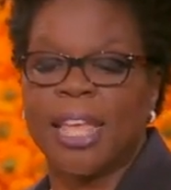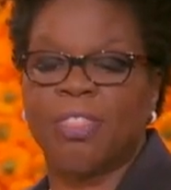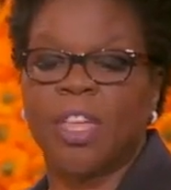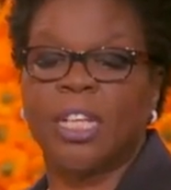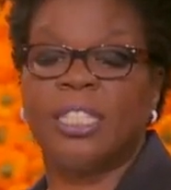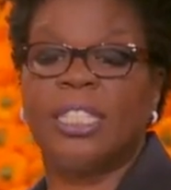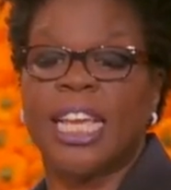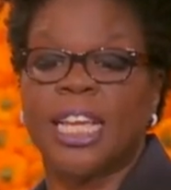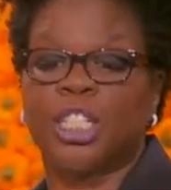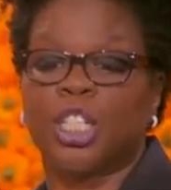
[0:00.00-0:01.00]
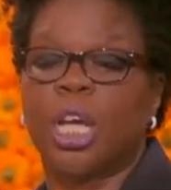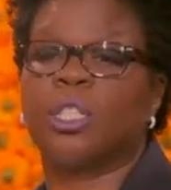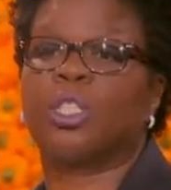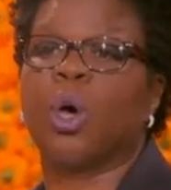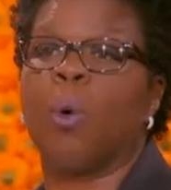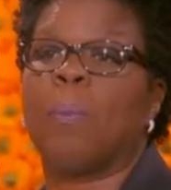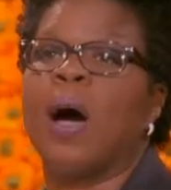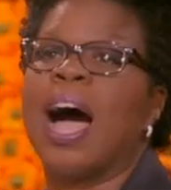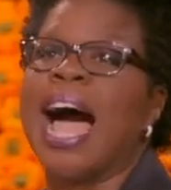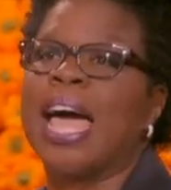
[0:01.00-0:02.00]
in the dish soap
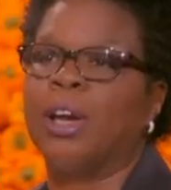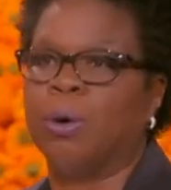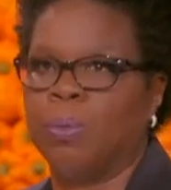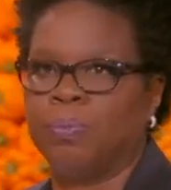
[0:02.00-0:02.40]
aisle.